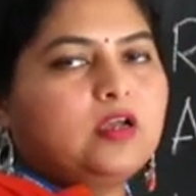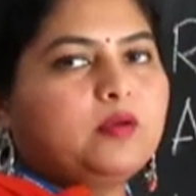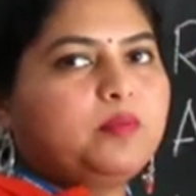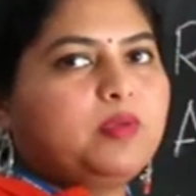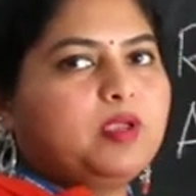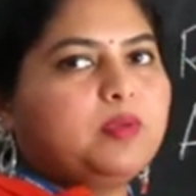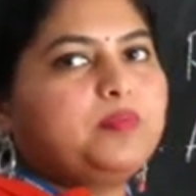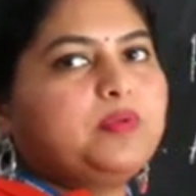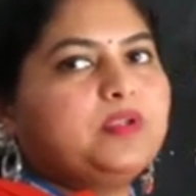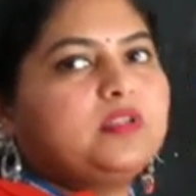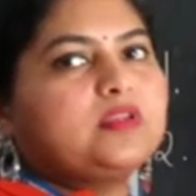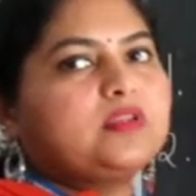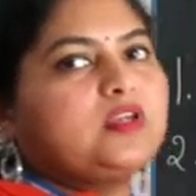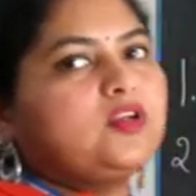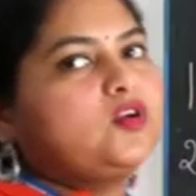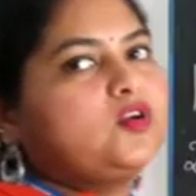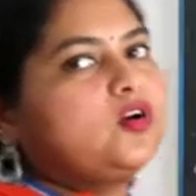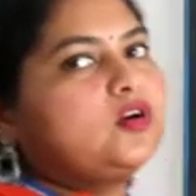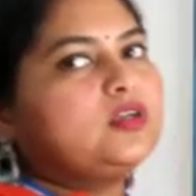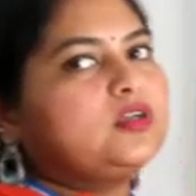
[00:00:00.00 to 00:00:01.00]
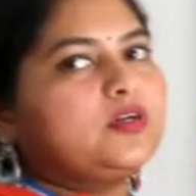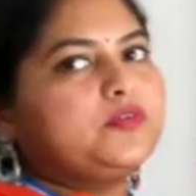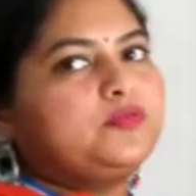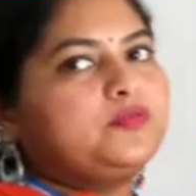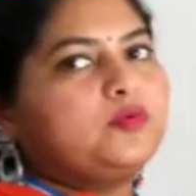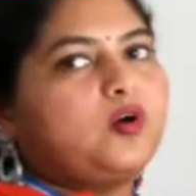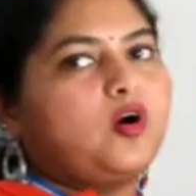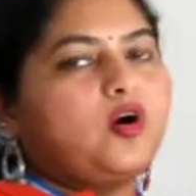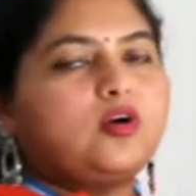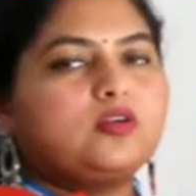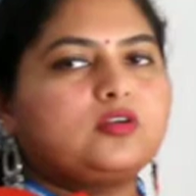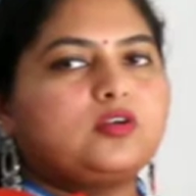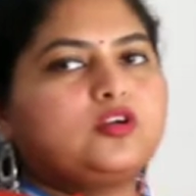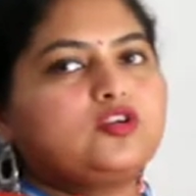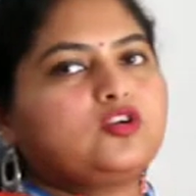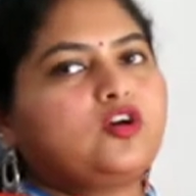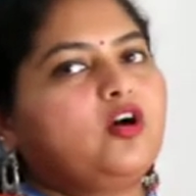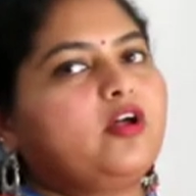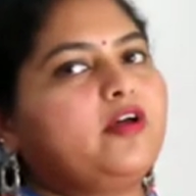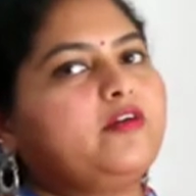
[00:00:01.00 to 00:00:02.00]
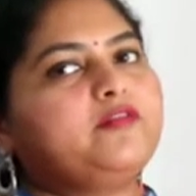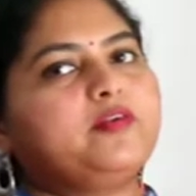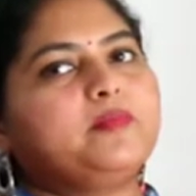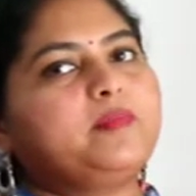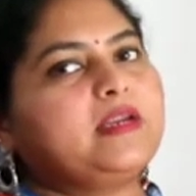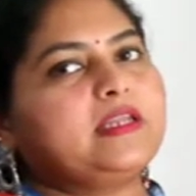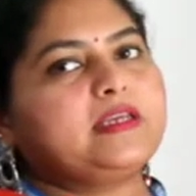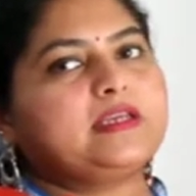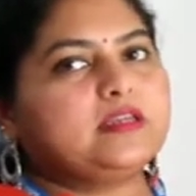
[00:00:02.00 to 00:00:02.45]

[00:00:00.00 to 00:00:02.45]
People cannot afford, everybody